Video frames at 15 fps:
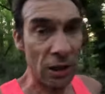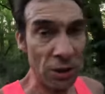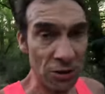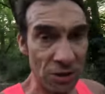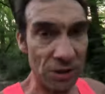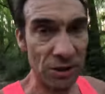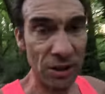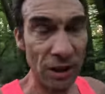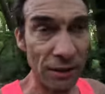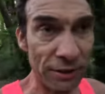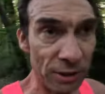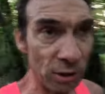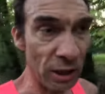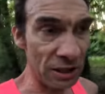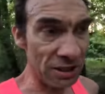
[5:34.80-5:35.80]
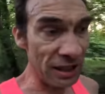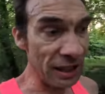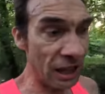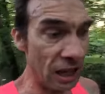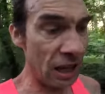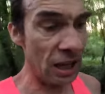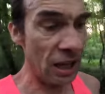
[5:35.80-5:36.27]
cushioned than I thought
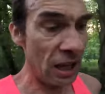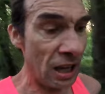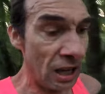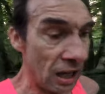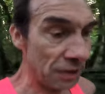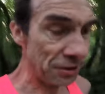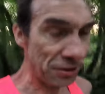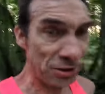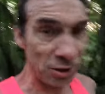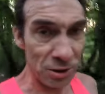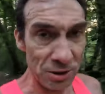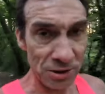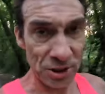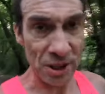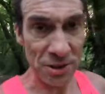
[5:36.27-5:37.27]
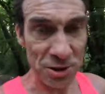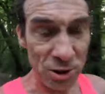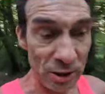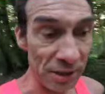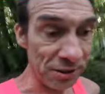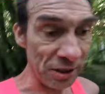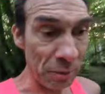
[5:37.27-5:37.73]
actually. I did tie the
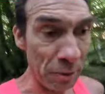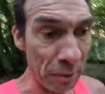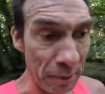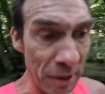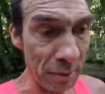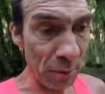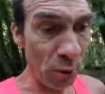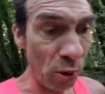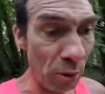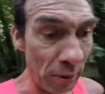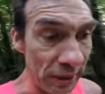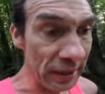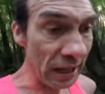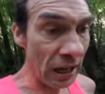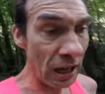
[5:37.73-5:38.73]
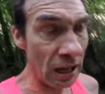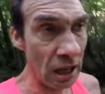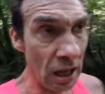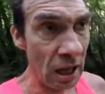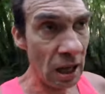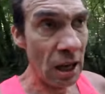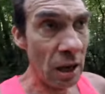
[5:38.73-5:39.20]
shoelaces up a bit more when
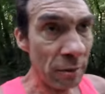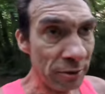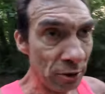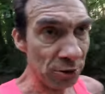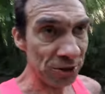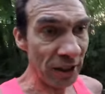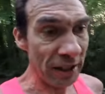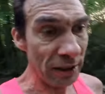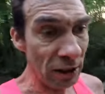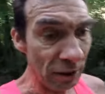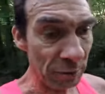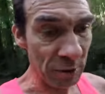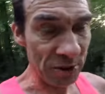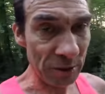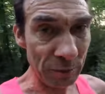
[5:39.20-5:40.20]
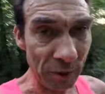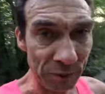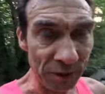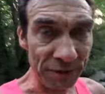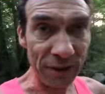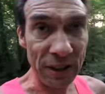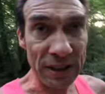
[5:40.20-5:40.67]
before setting off, which
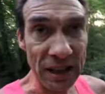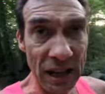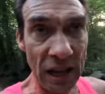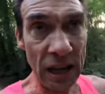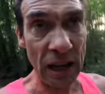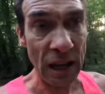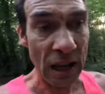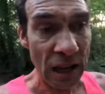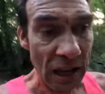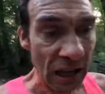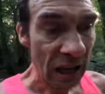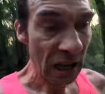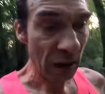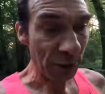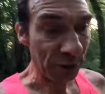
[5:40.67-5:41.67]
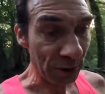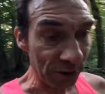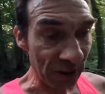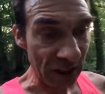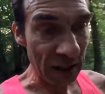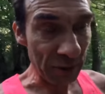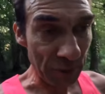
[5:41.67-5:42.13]
sometimes I find helps
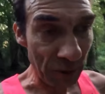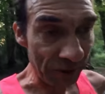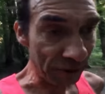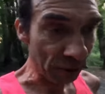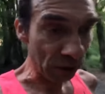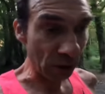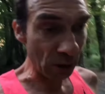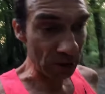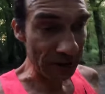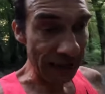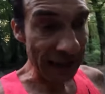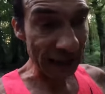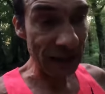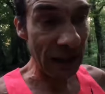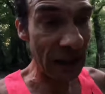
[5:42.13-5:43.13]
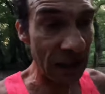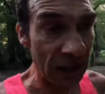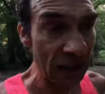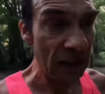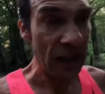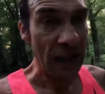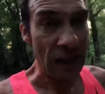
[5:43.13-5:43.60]
because it keeps my foot locked down.
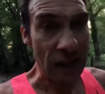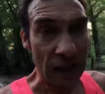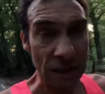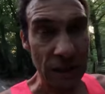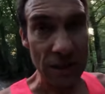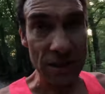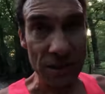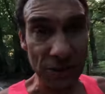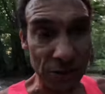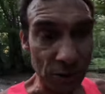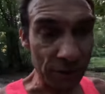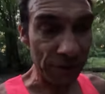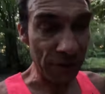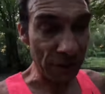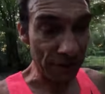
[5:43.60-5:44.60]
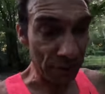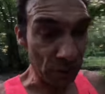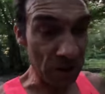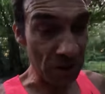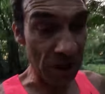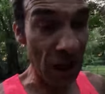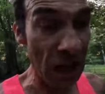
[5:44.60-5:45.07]
And then just sort of the
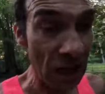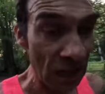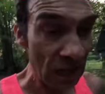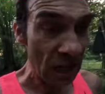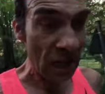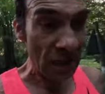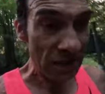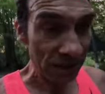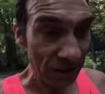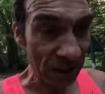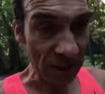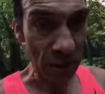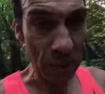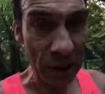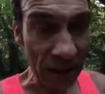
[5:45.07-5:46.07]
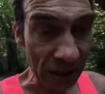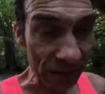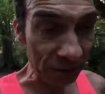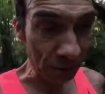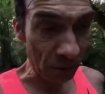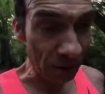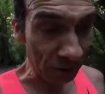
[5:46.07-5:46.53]
foot just hitting the middle
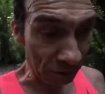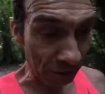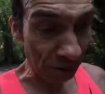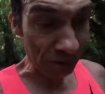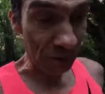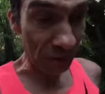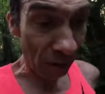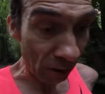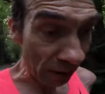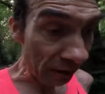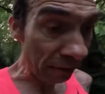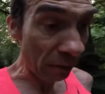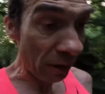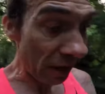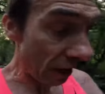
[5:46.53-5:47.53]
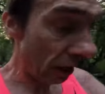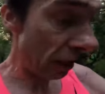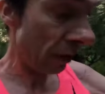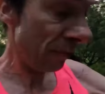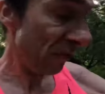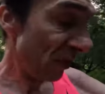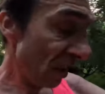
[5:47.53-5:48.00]
as it were, as opposed to rolling everywhere.
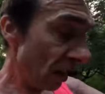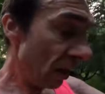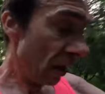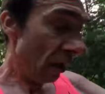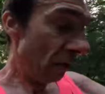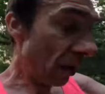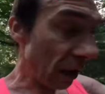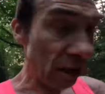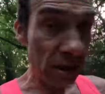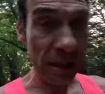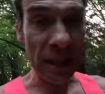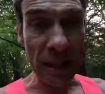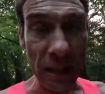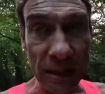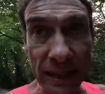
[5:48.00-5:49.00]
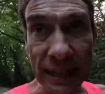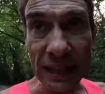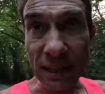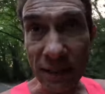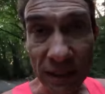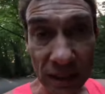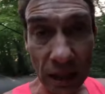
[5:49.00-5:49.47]
Right, got to get going
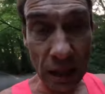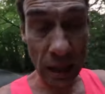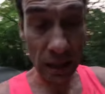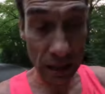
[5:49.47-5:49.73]
again, I think.